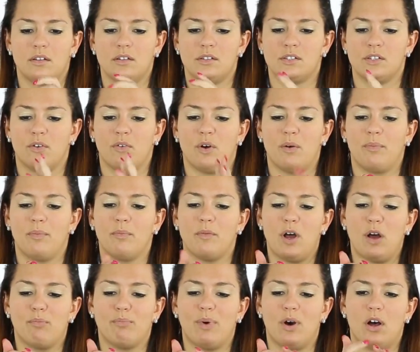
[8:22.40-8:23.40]
So
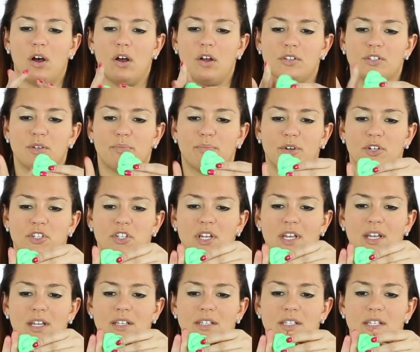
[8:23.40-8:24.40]
a ball to push
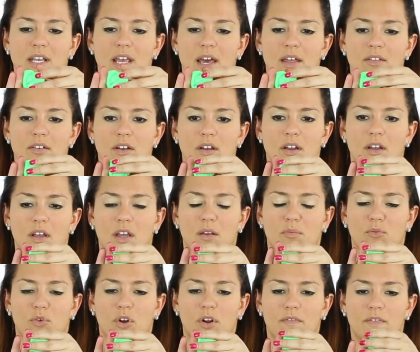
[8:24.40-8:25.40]
in together
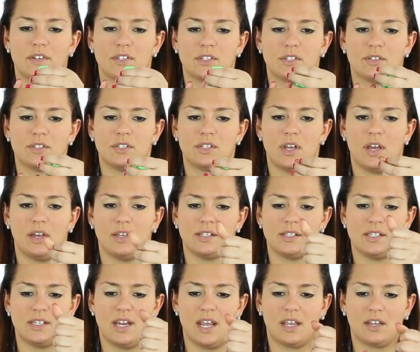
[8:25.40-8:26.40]
and more of a
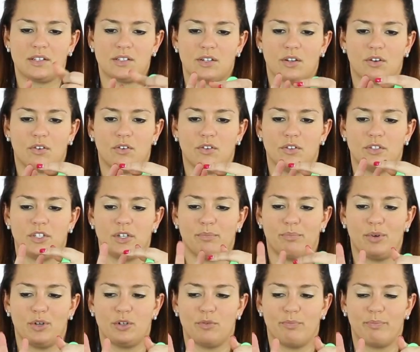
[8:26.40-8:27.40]
snake circle to
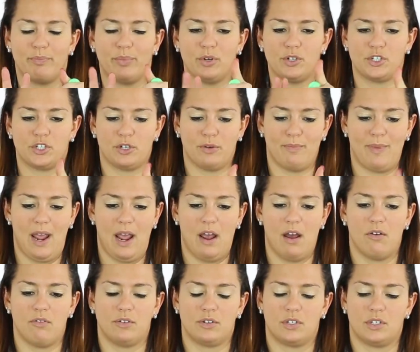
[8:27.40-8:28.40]
push them
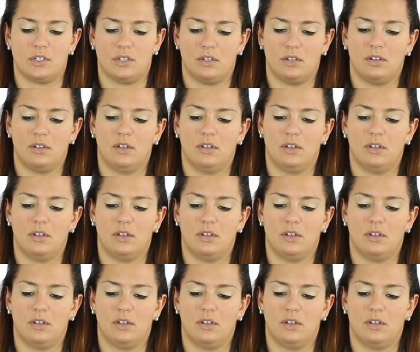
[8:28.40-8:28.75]
out.